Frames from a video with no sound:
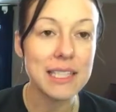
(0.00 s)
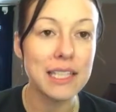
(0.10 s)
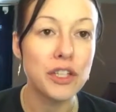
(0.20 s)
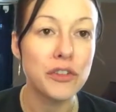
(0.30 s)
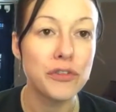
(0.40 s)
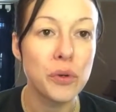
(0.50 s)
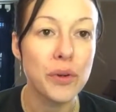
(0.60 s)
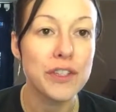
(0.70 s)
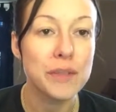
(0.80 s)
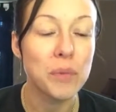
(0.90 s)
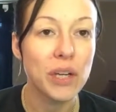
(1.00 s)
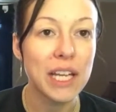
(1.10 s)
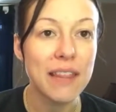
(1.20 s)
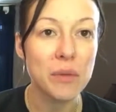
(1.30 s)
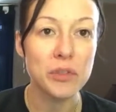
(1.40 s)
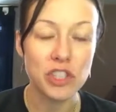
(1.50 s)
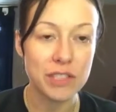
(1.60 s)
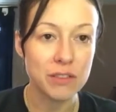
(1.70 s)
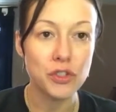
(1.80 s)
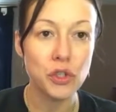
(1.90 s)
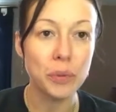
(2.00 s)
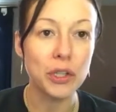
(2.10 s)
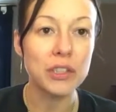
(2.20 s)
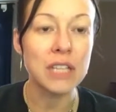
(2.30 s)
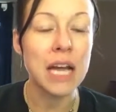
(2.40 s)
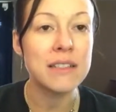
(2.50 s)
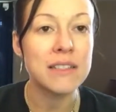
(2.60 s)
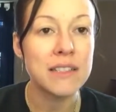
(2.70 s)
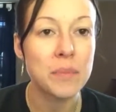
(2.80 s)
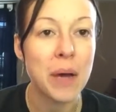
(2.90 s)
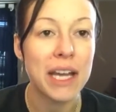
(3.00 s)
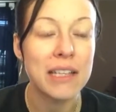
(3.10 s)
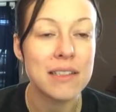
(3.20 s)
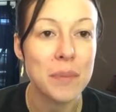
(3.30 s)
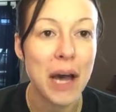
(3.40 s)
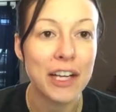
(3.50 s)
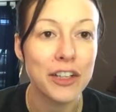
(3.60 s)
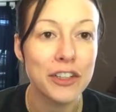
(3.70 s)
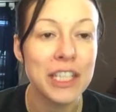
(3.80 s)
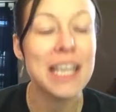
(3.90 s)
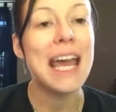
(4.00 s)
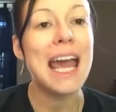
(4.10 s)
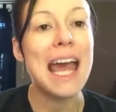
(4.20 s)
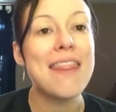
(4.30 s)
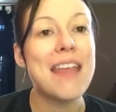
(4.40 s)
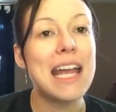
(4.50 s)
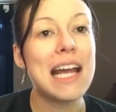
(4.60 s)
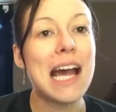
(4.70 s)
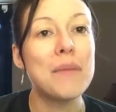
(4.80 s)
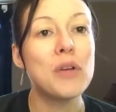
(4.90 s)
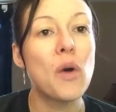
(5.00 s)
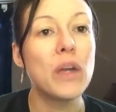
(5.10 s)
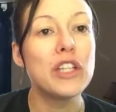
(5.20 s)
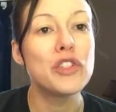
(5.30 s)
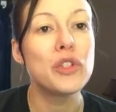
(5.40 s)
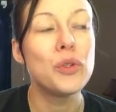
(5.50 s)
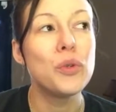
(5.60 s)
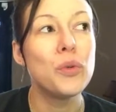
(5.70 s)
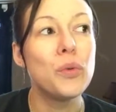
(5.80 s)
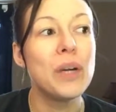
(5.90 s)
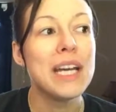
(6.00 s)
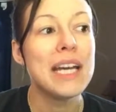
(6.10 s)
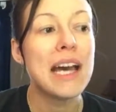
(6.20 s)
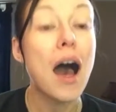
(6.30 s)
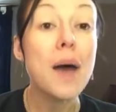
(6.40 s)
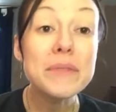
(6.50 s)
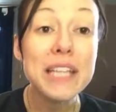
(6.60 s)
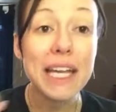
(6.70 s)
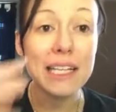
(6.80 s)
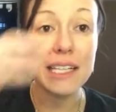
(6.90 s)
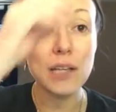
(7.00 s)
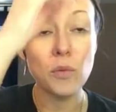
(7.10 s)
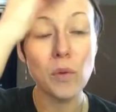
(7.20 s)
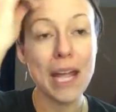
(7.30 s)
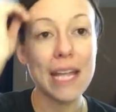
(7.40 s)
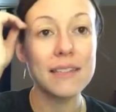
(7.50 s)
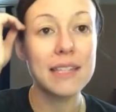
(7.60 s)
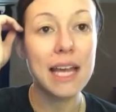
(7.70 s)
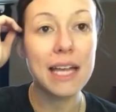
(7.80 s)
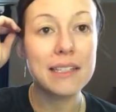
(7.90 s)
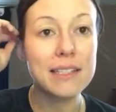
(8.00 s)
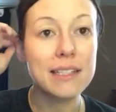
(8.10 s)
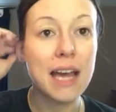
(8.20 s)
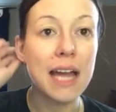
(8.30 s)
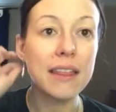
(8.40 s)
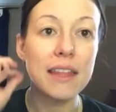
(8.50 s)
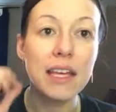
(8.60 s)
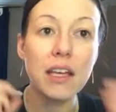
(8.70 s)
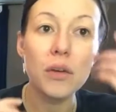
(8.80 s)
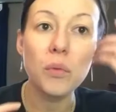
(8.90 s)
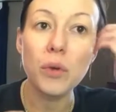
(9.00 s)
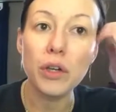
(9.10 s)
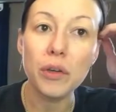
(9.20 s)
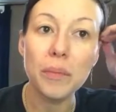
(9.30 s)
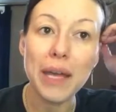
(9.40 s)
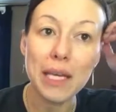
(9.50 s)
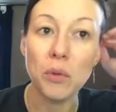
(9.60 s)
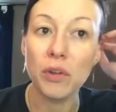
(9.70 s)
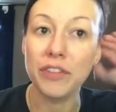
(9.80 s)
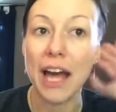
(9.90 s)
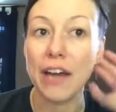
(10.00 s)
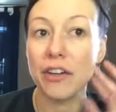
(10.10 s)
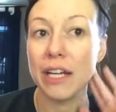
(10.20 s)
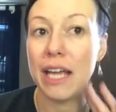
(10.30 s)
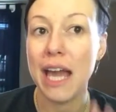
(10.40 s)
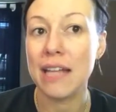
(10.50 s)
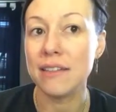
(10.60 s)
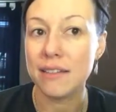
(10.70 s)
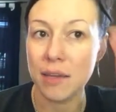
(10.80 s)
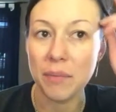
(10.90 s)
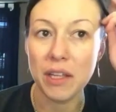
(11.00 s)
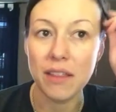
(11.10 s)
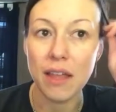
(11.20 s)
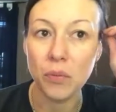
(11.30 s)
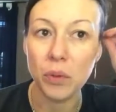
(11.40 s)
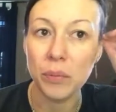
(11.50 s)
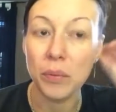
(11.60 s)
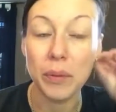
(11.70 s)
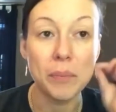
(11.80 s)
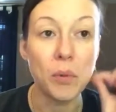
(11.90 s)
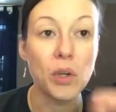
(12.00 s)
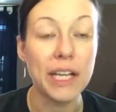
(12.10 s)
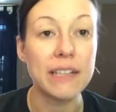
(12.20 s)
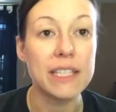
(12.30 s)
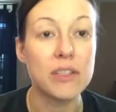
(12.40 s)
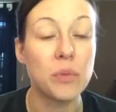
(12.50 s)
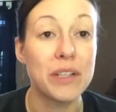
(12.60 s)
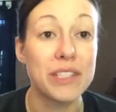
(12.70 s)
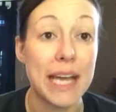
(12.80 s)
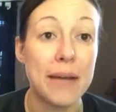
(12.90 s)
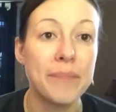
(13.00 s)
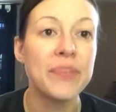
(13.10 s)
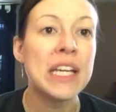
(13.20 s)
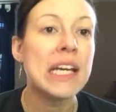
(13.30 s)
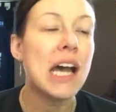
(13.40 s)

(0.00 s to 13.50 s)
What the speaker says: that I did for this morning that was just super 90s inspired. And then I'm going to update it in ways that I think would make it more flattering and something that we would be more likely to wear today.